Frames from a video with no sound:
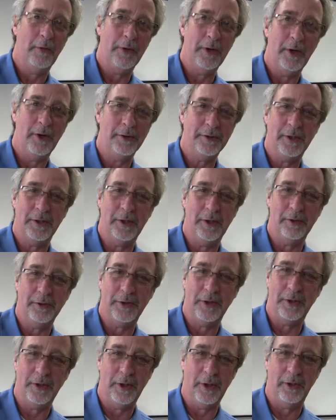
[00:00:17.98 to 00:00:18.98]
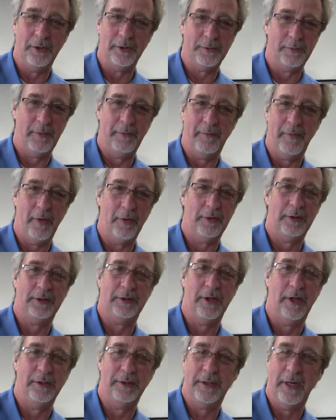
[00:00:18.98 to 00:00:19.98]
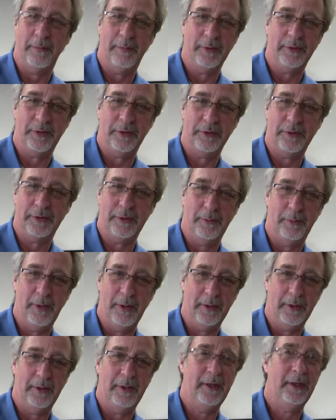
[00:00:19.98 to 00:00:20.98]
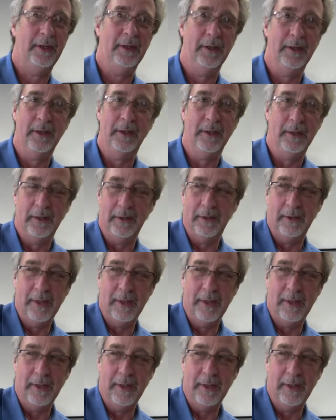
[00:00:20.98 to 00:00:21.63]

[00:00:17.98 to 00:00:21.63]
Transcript: For years and years and years, we focused on temperature stability, and